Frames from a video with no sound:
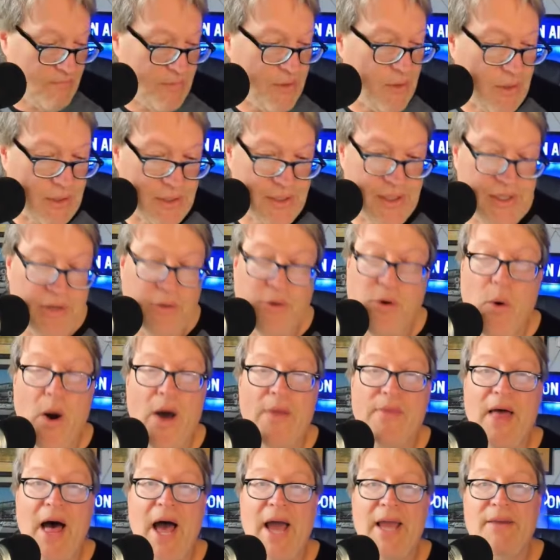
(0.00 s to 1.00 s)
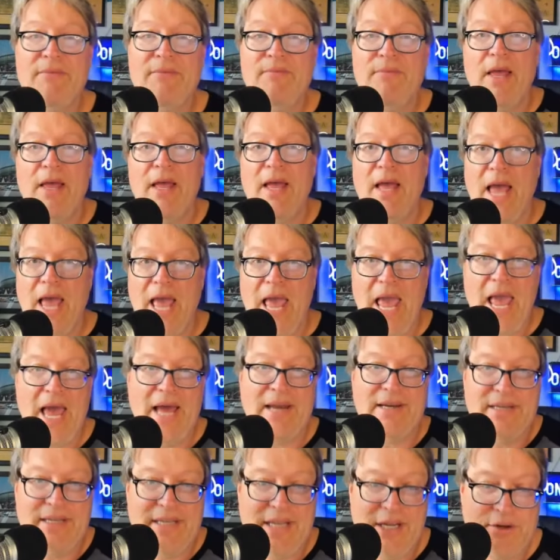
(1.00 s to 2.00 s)
you can still go online
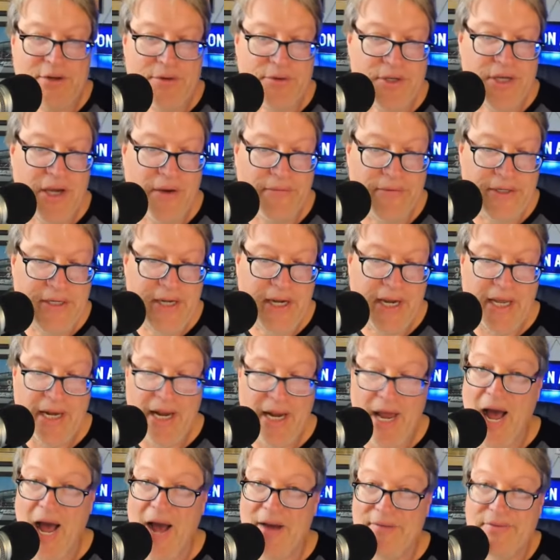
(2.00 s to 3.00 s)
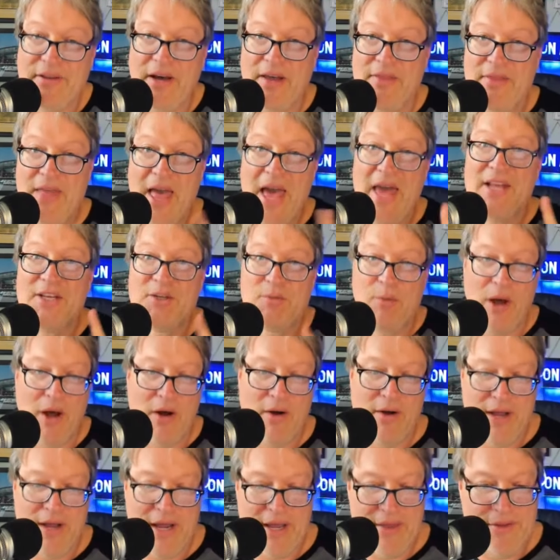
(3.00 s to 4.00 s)
and get yourself a ticket. I've done that as
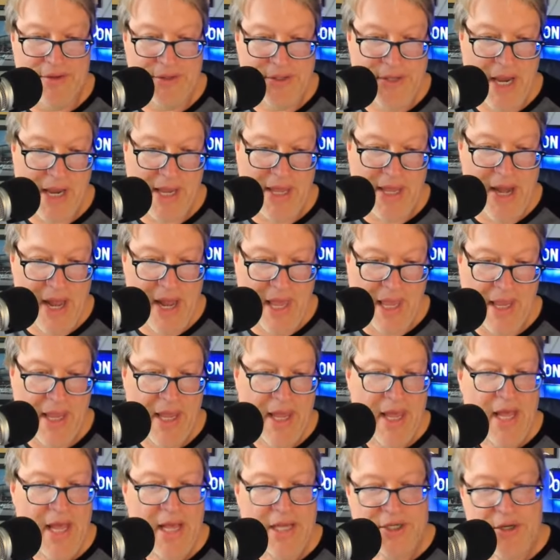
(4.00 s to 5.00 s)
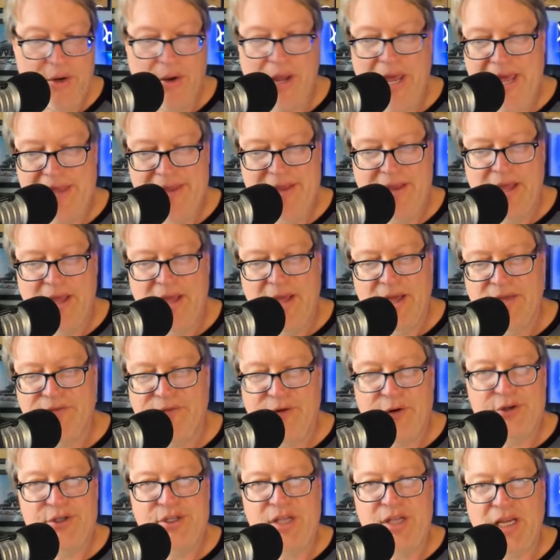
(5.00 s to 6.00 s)
well in the second inning. So again,
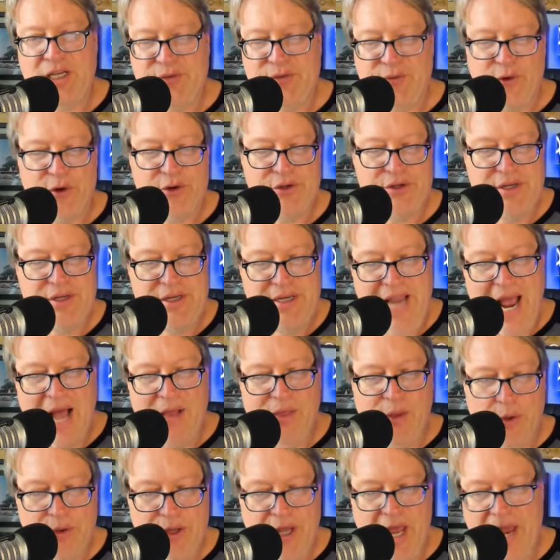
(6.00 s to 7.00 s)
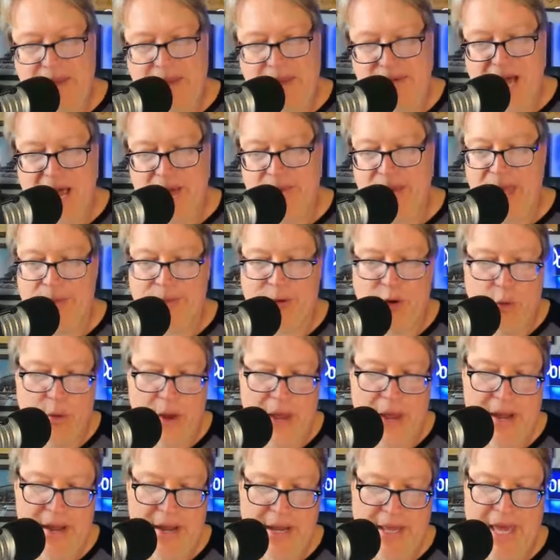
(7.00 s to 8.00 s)
first things first, download the Game Time app,
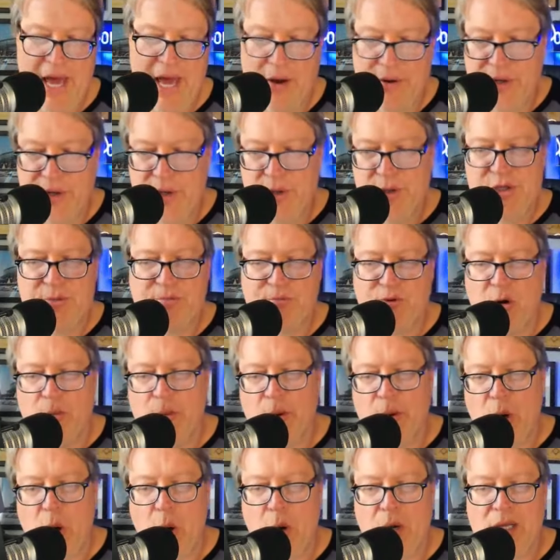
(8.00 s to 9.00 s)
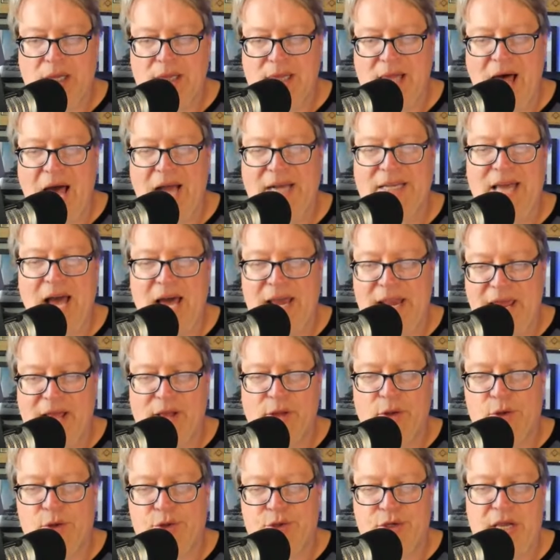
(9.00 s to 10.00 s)
create an account, use the promo code LOCKEDON,
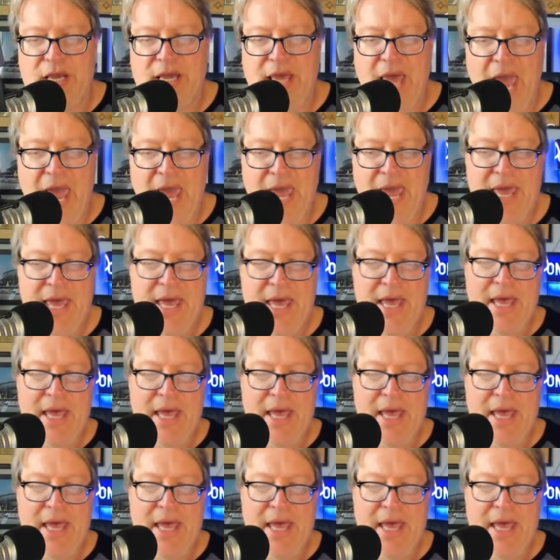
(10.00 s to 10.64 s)
LOCKEDON,